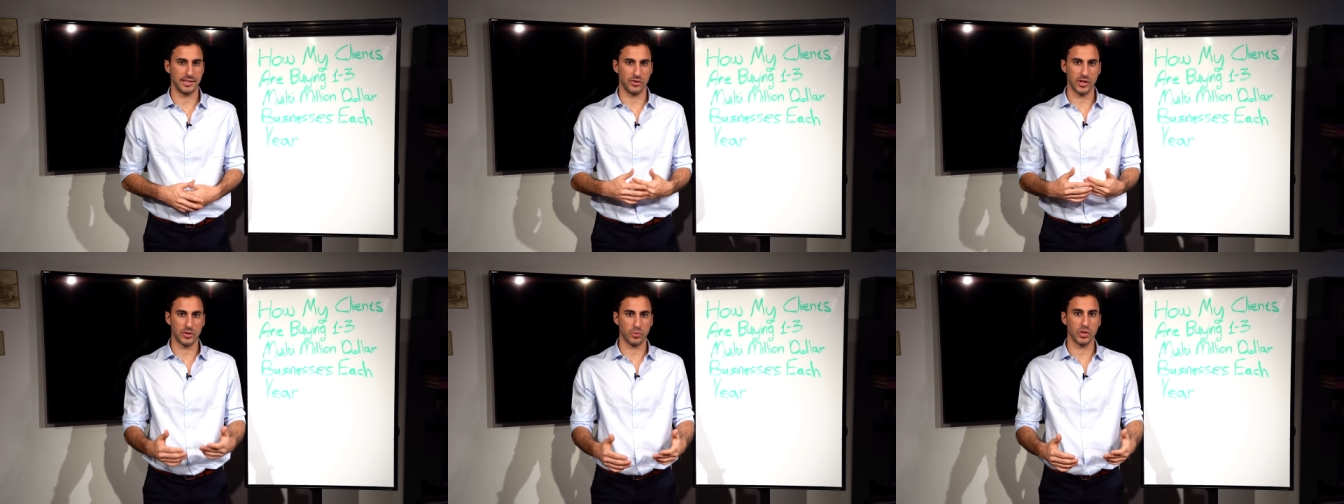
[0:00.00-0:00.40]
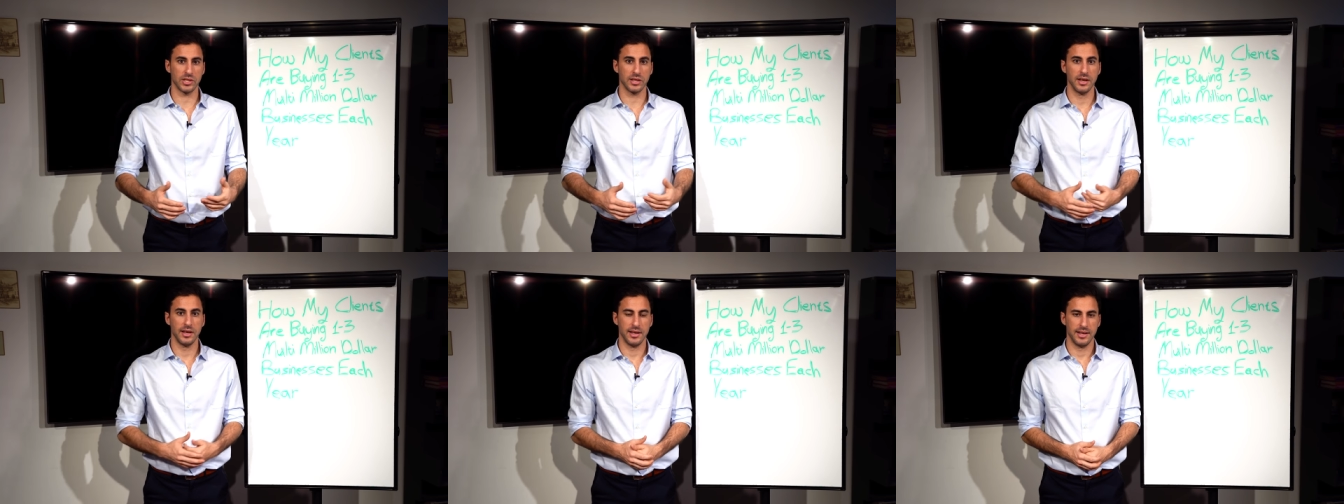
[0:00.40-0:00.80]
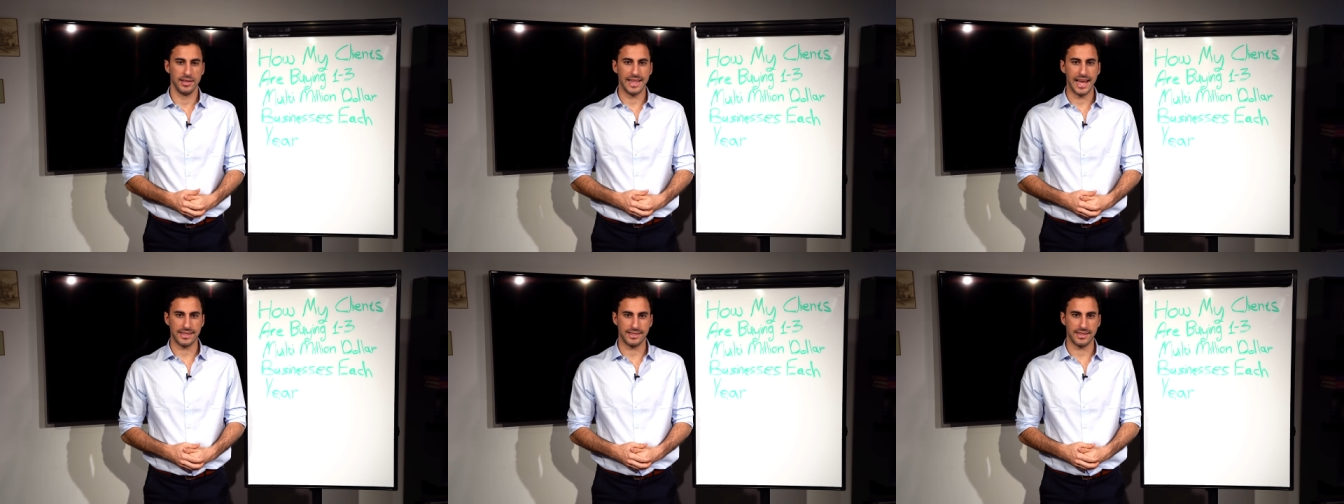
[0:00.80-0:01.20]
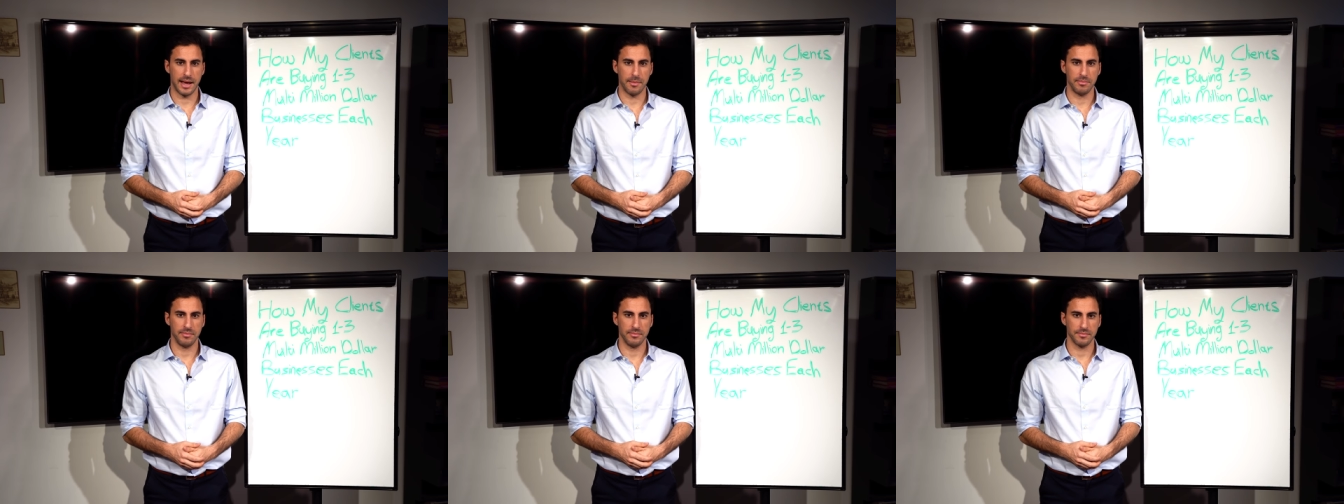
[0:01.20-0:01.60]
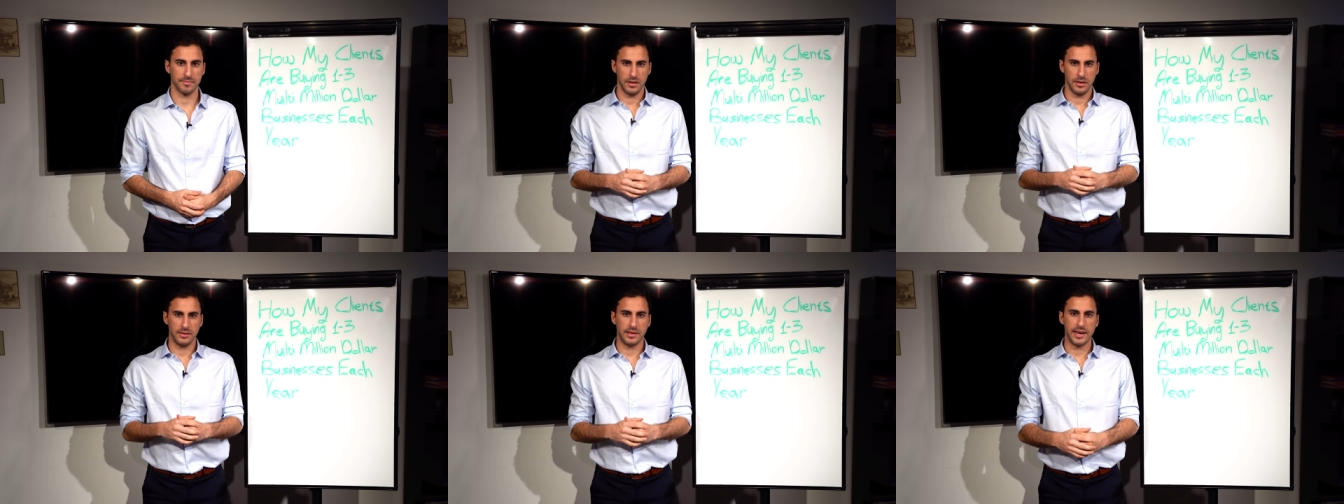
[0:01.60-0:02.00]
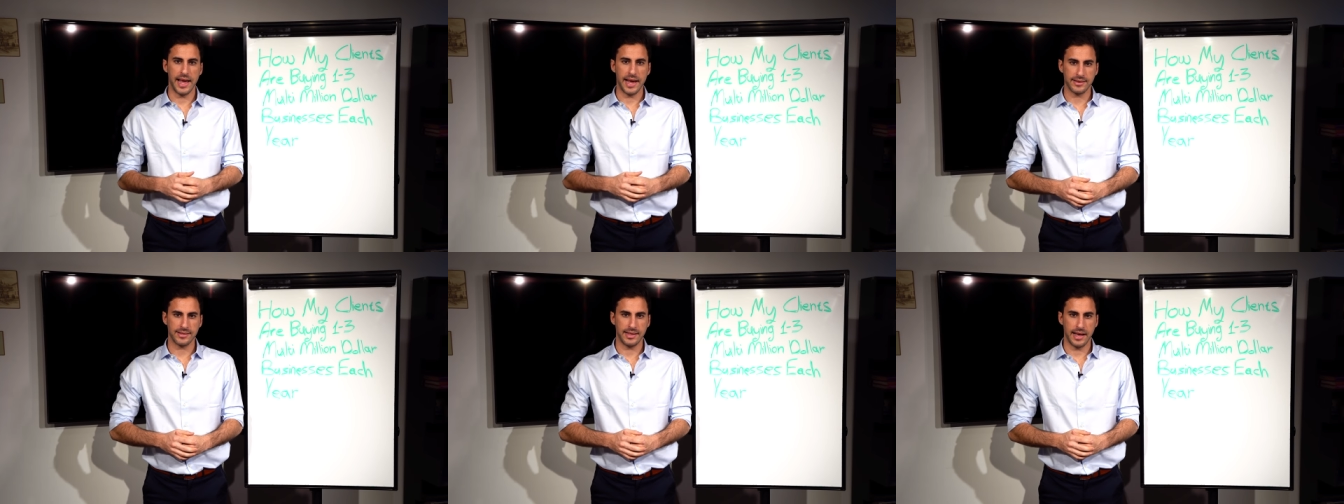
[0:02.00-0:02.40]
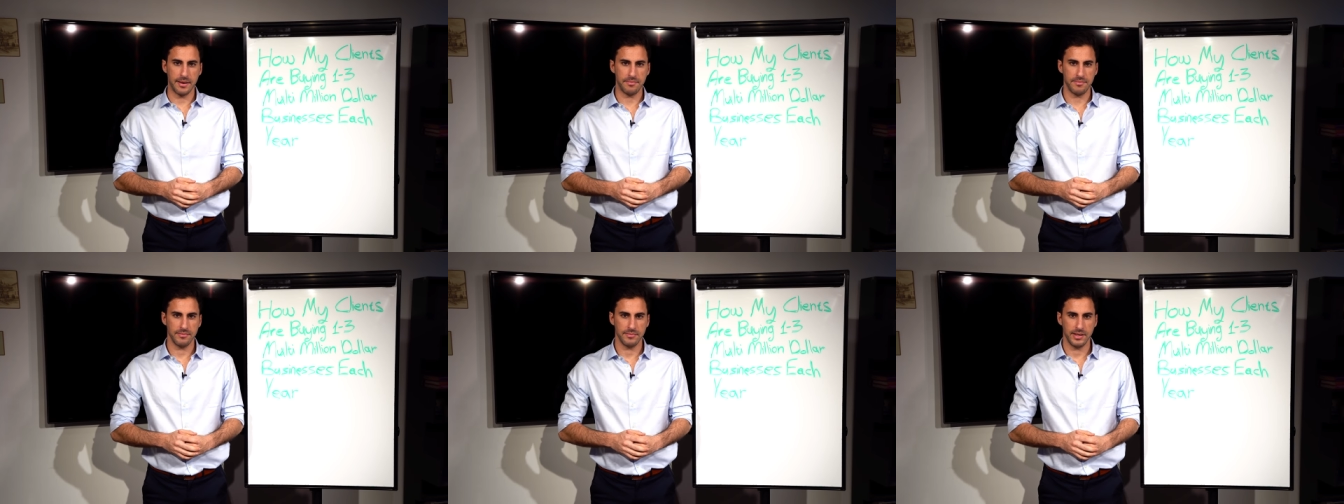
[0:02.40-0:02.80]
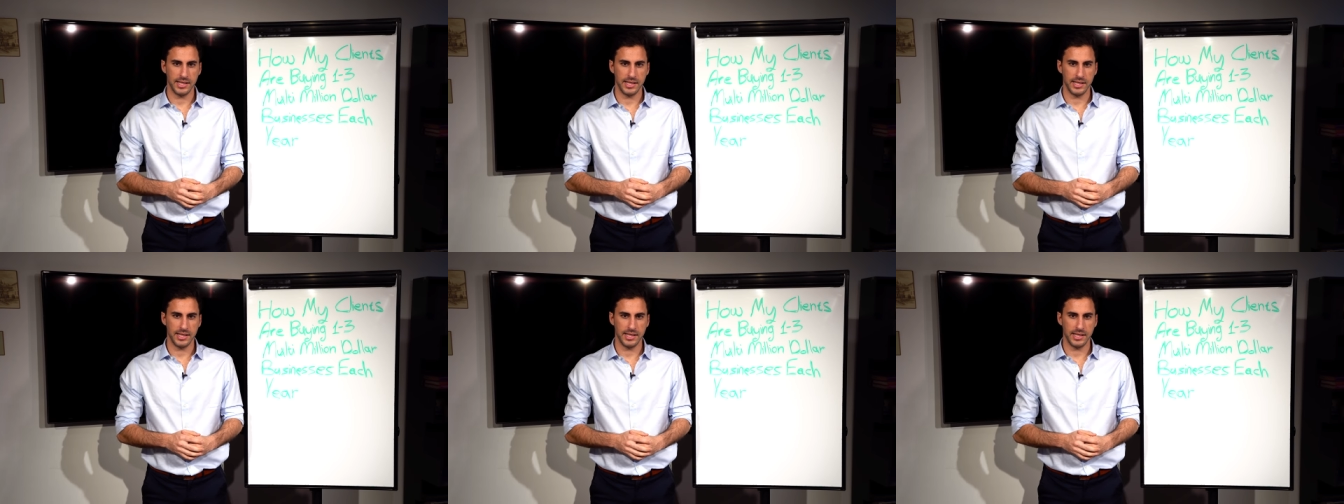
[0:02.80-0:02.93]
So that was that step. The next step